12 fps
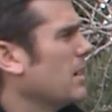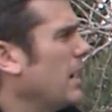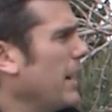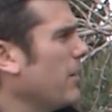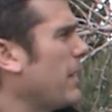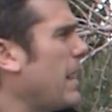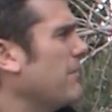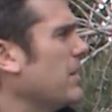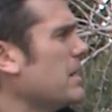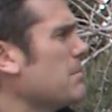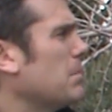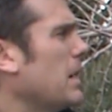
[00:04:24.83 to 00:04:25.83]
I don't have
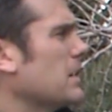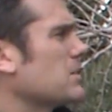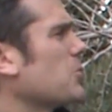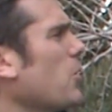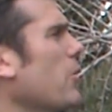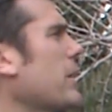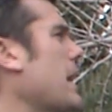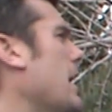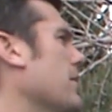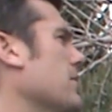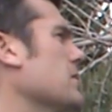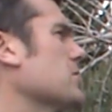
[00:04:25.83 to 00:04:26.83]
any buds growing
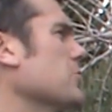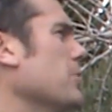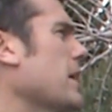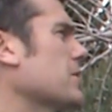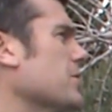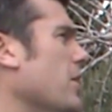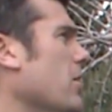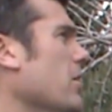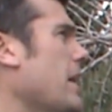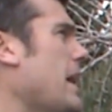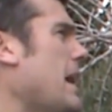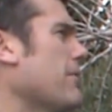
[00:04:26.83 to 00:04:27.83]
out in this direction. All
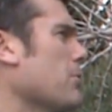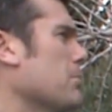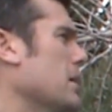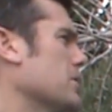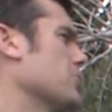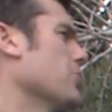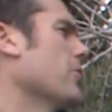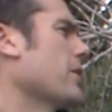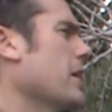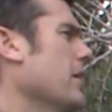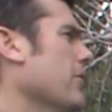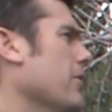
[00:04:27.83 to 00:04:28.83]
I have are buds growing
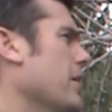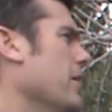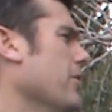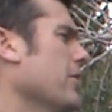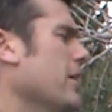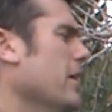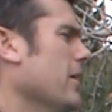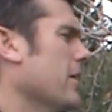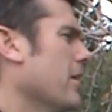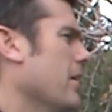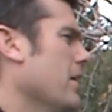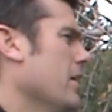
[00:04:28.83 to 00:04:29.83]
here and here and here.
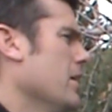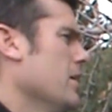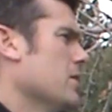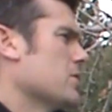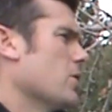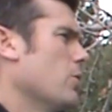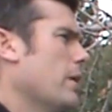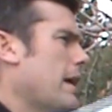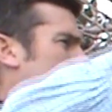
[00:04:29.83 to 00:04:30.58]
So what